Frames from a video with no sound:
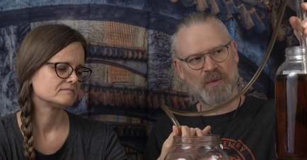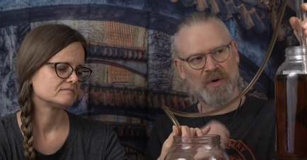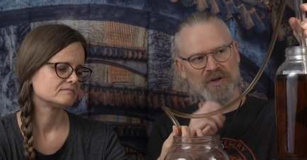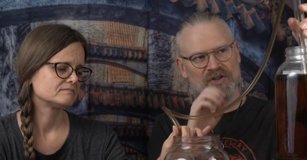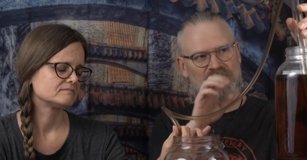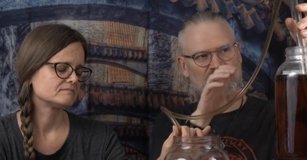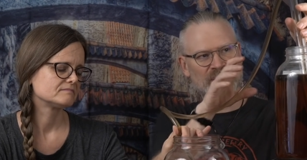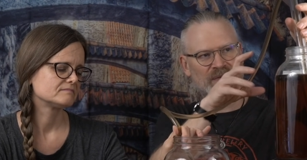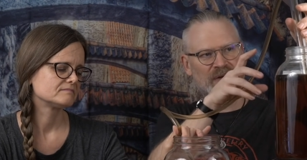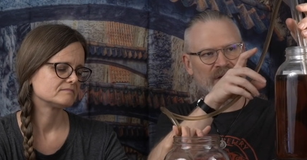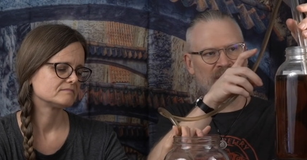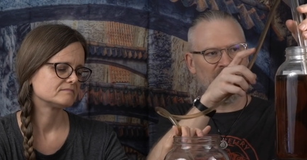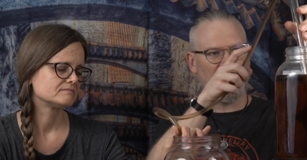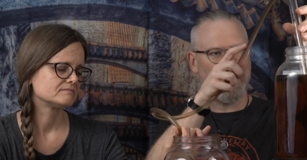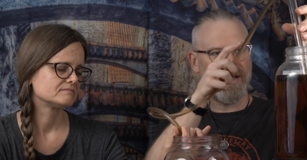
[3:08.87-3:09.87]
Speaker 1: works just
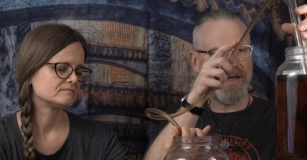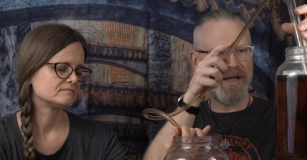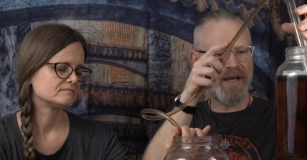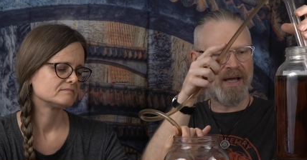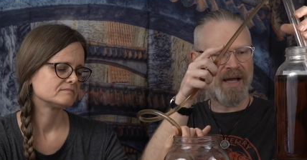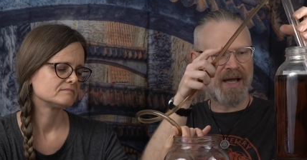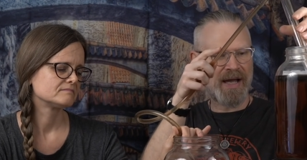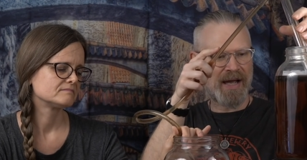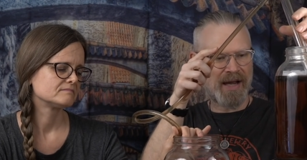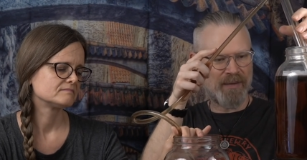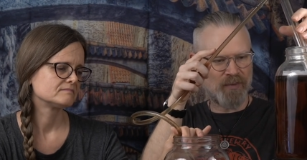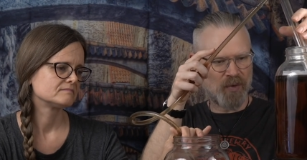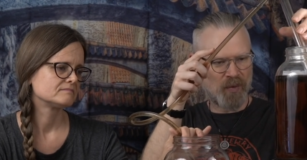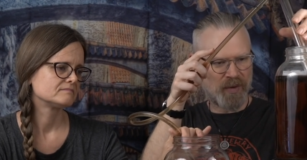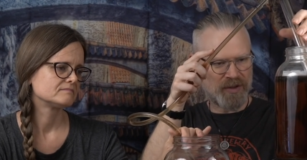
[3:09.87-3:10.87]
fine.
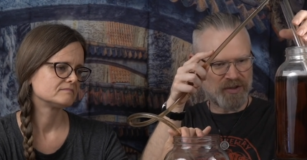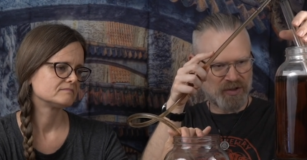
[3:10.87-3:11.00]
I'm going